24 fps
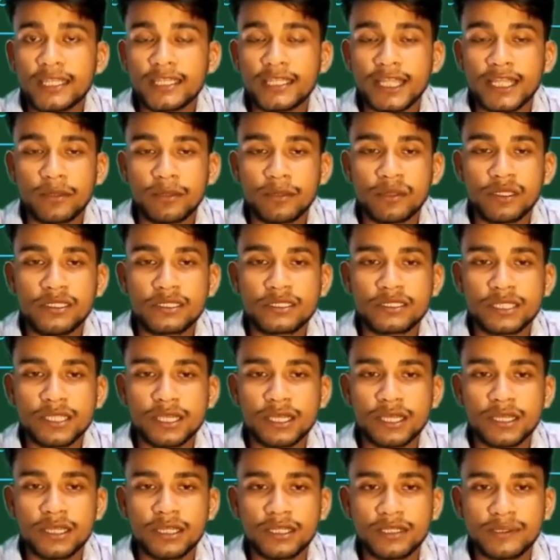that means
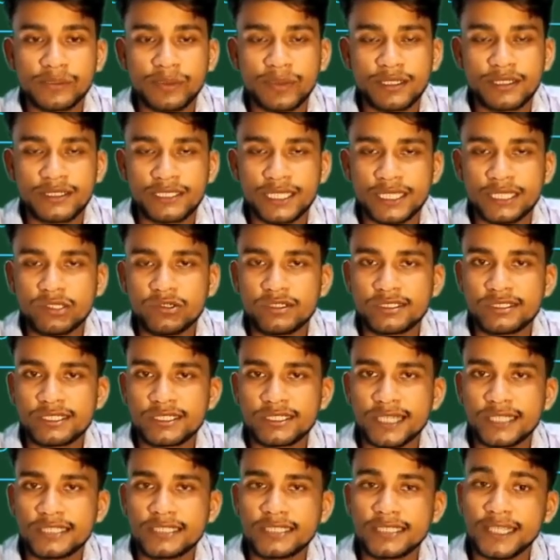the differential equation
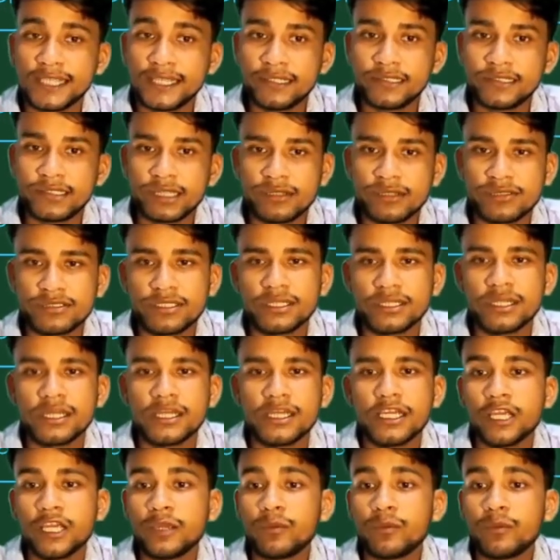has n solution. If